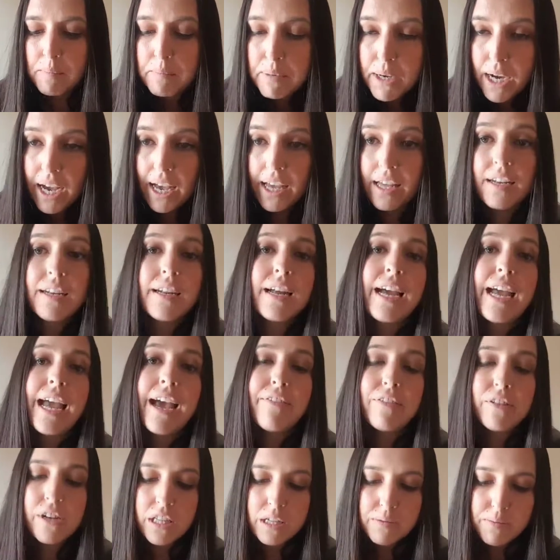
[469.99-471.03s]
But I
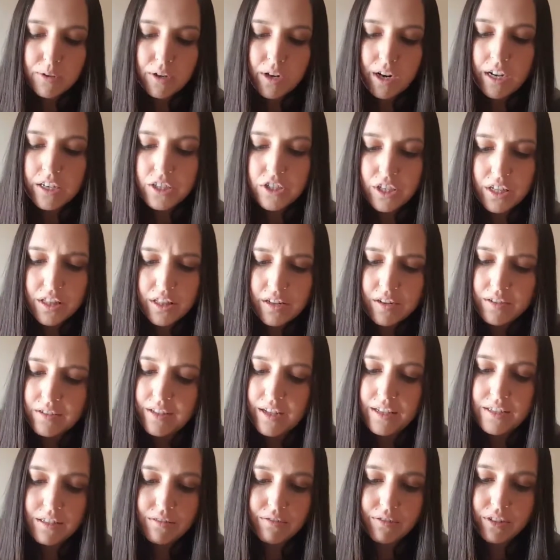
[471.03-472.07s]
have another precaution. There's
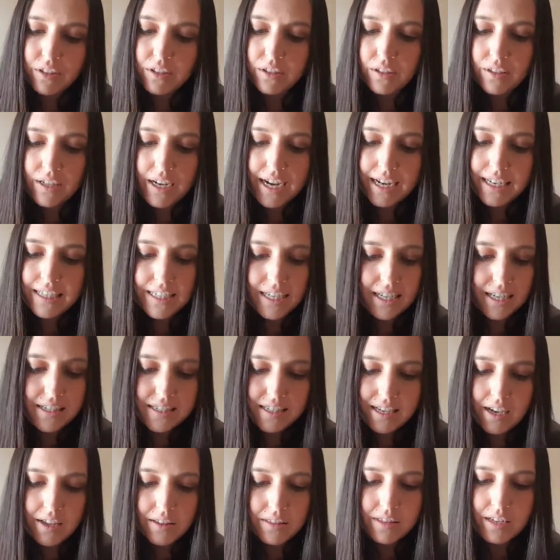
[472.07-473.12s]
lots of little
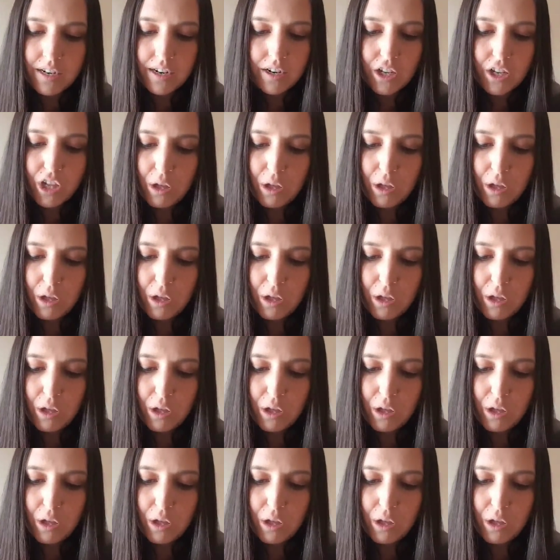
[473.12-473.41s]
ideas out there.